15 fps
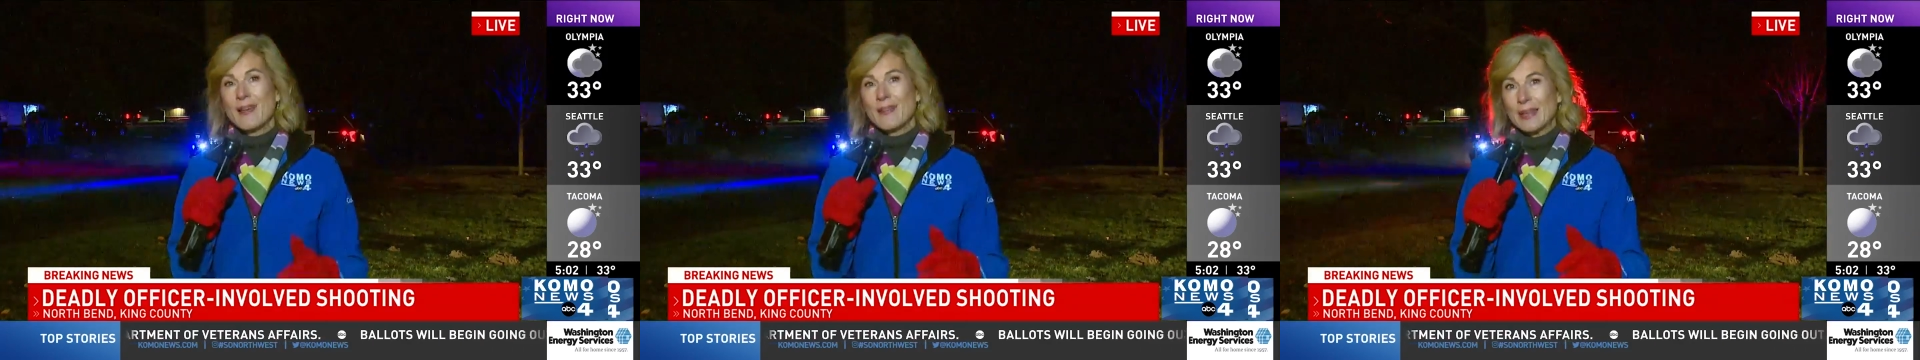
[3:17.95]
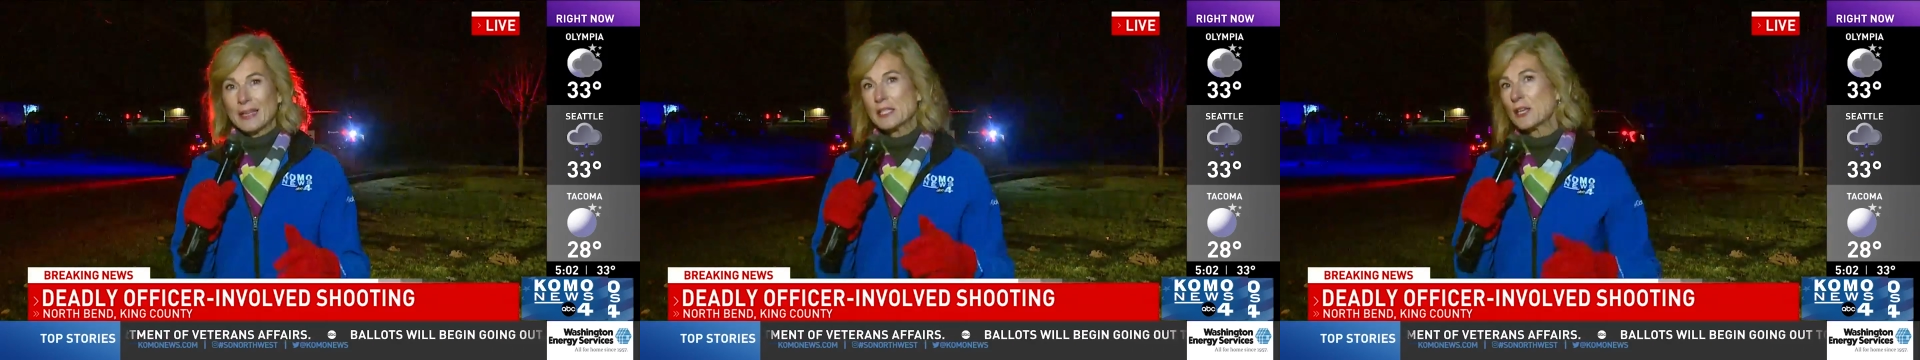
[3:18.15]

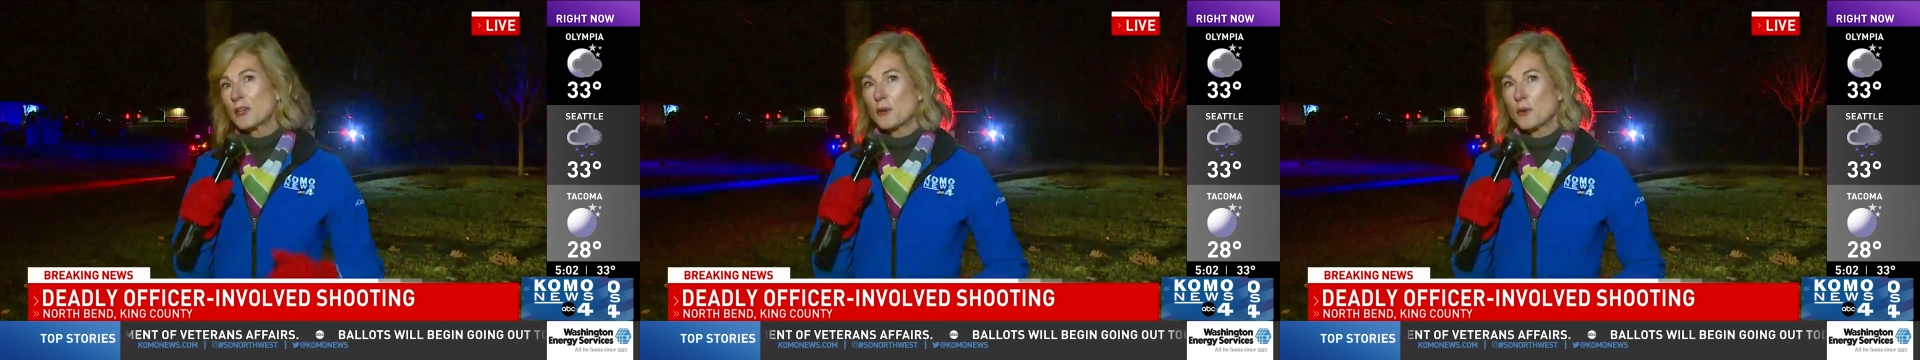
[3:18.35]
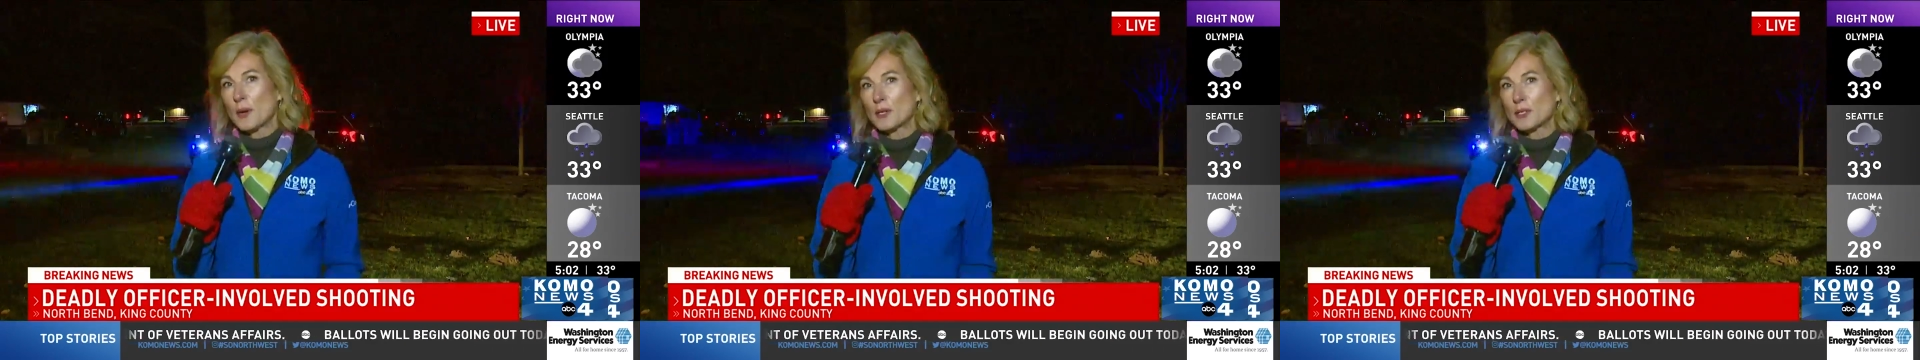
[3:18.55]
That's the
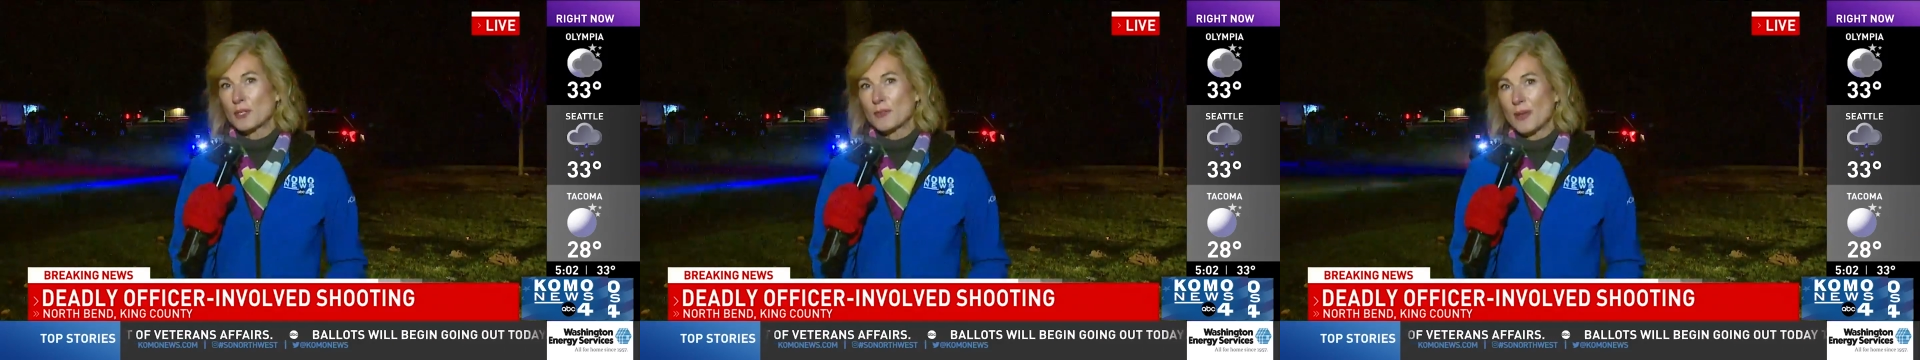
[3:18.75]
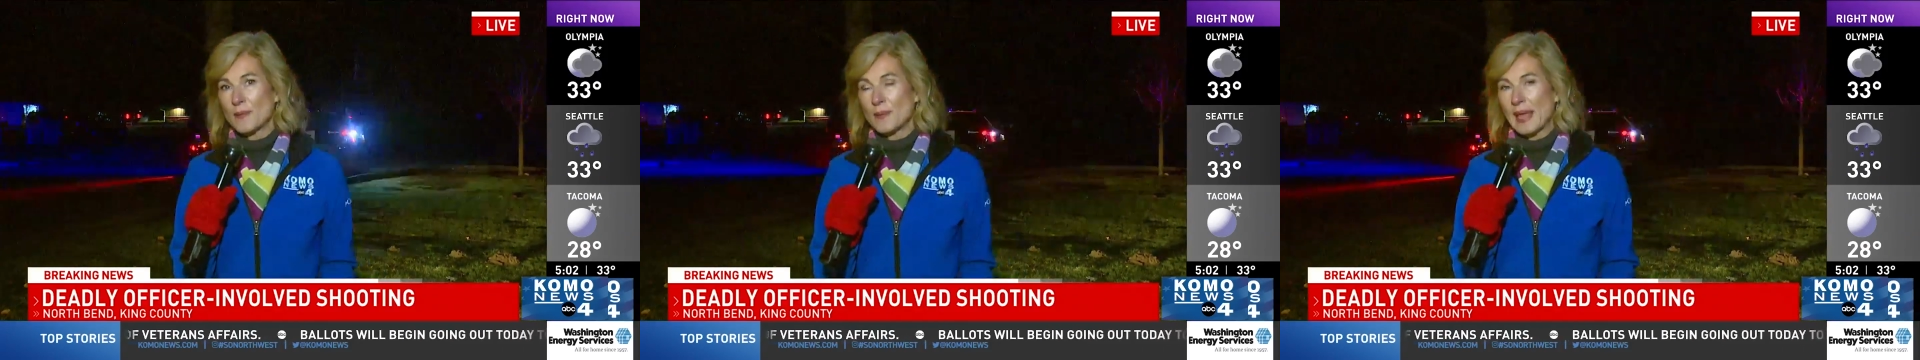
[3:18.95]
other
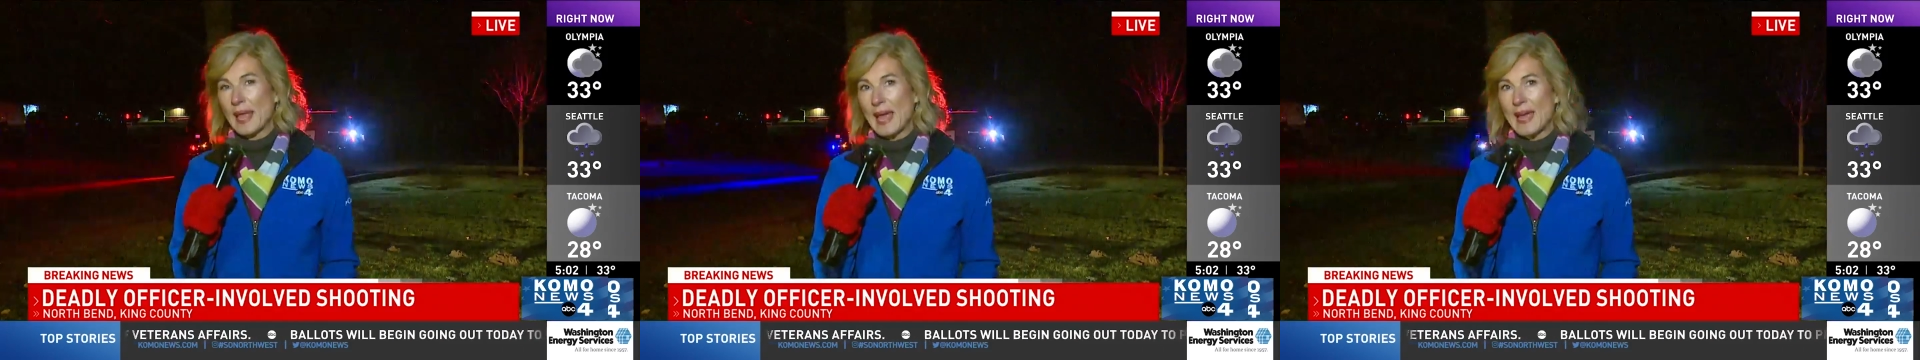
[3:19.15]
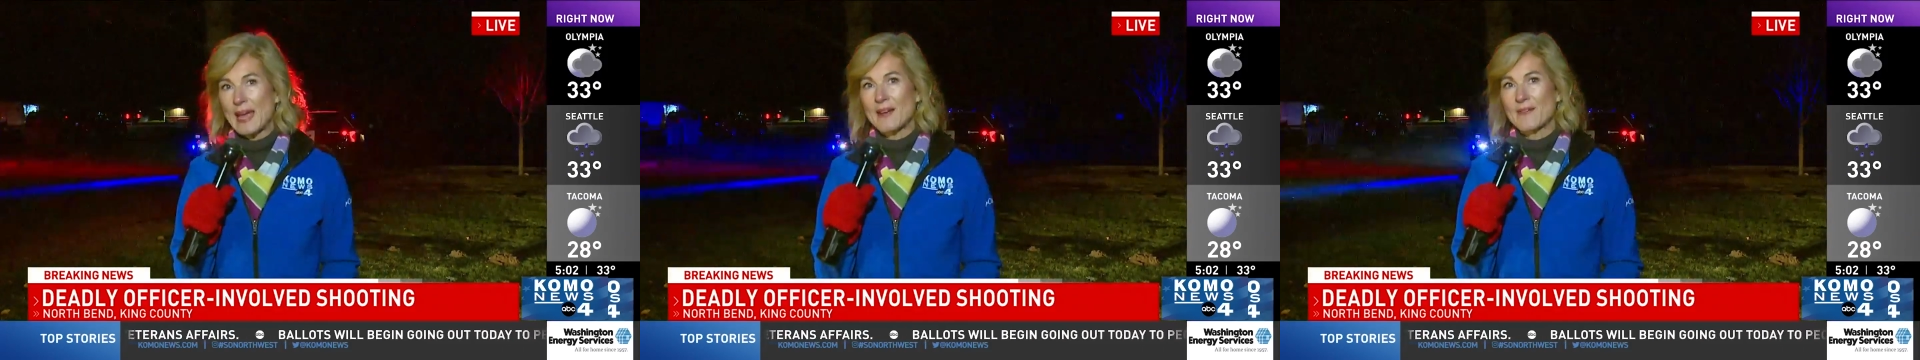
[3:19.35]
question that we
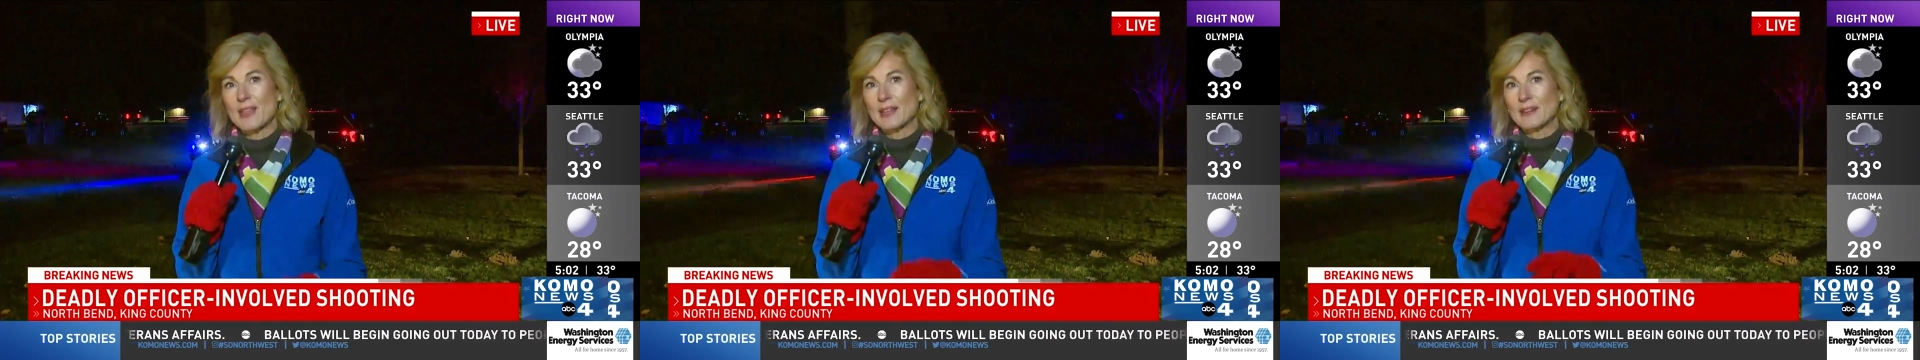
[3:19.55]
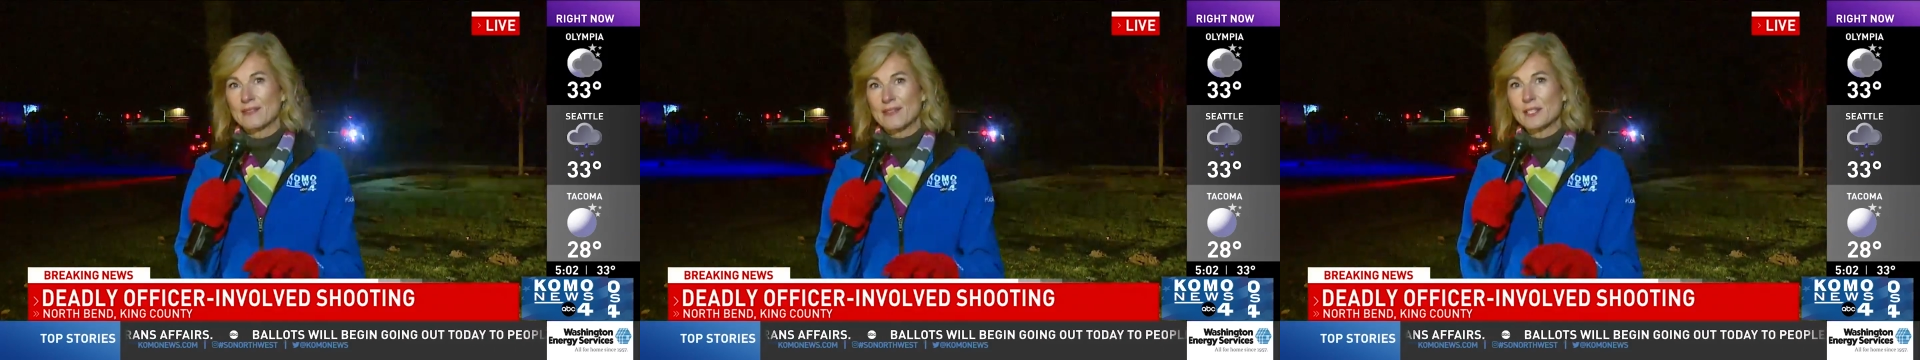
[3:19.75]
have
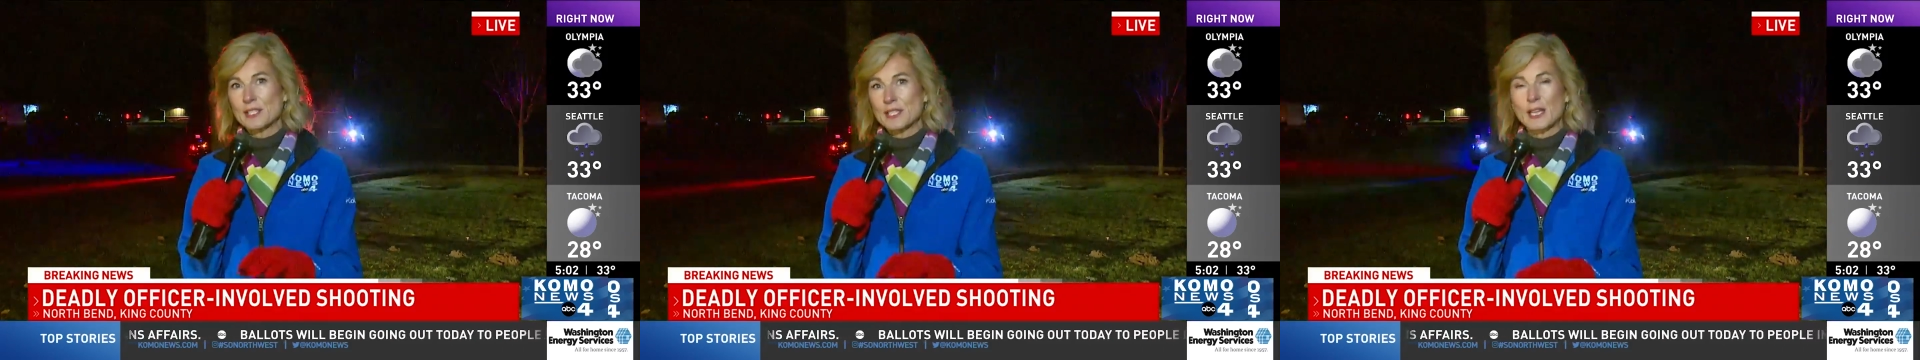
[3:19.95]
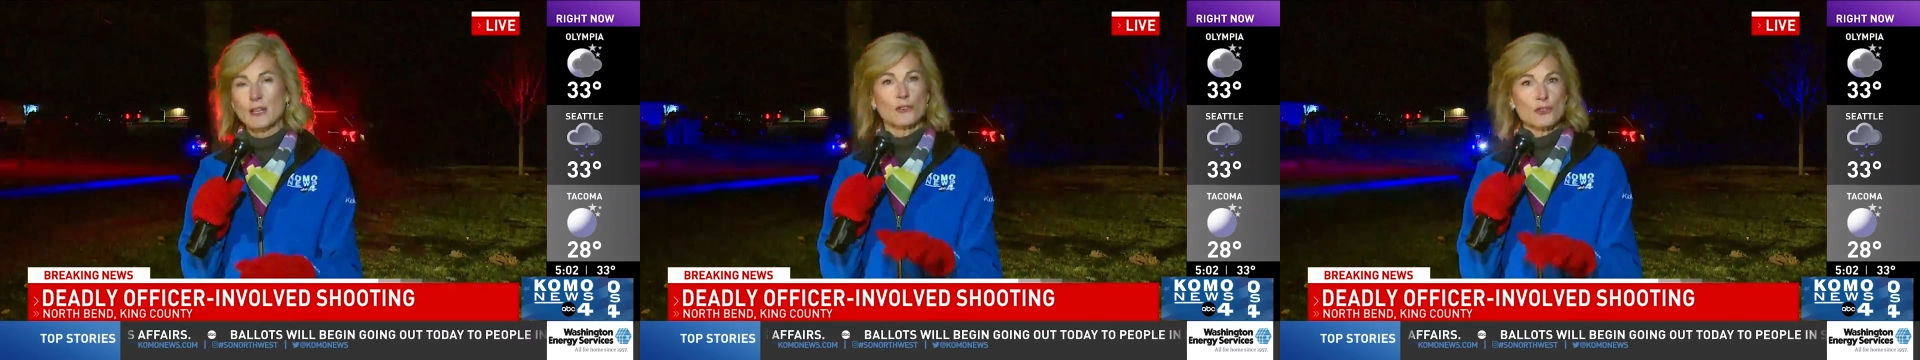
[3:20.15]
that
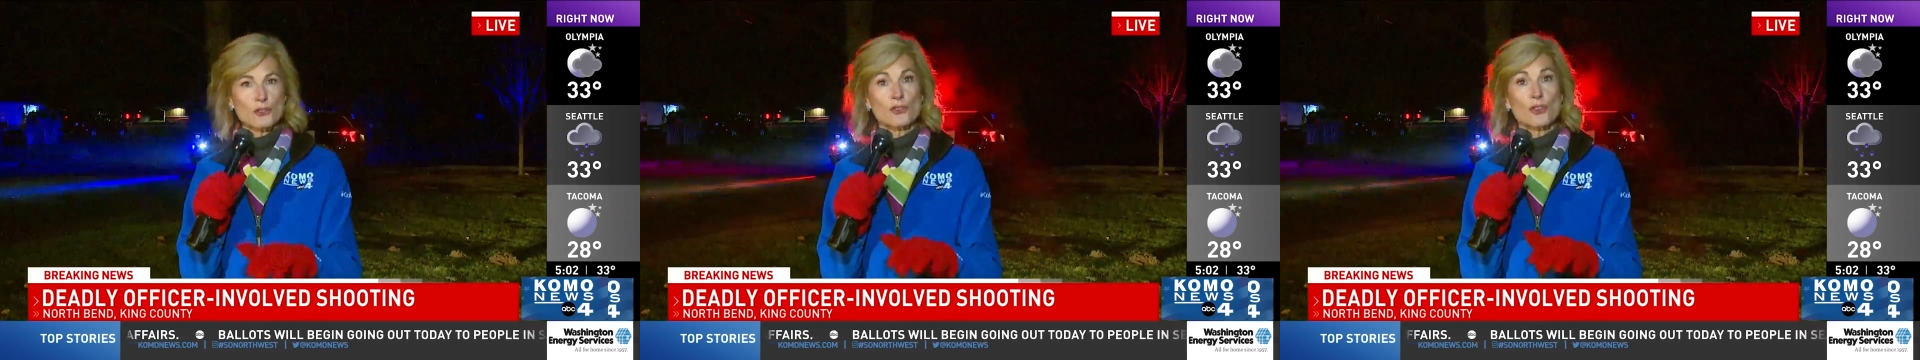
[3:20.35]
investigators